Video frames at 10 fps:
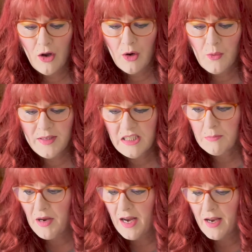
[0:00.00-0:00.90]
which
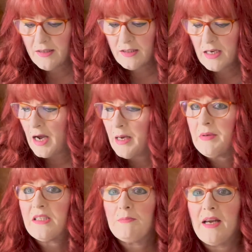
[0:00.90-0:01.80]
spans time
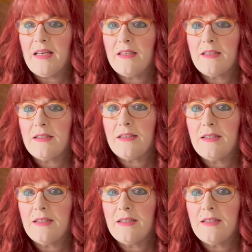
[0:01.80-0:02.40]
and space.